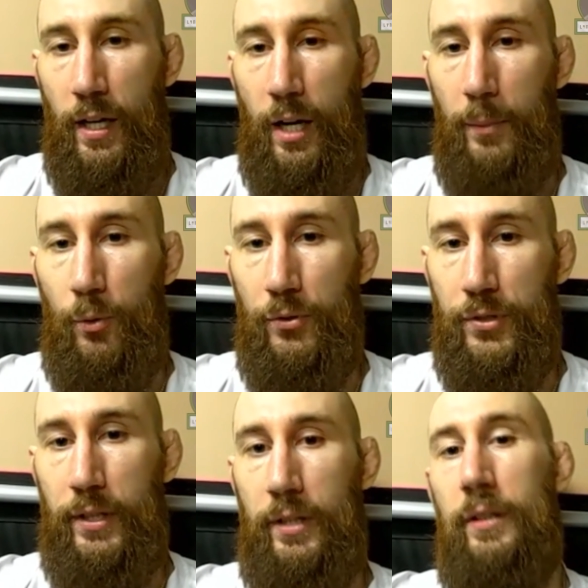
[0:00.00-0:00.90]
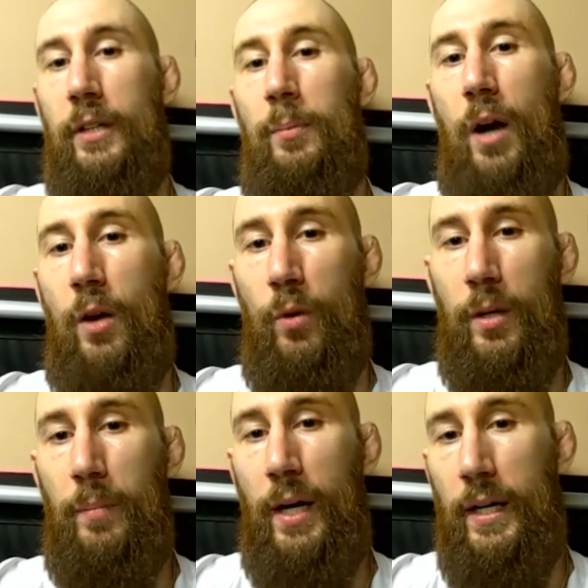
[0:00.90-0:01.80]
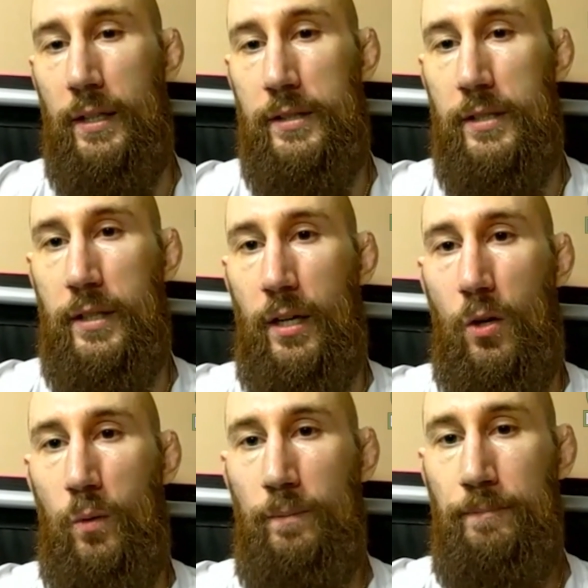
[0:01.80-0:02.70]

And we'll see Ilia probably win by a TKO.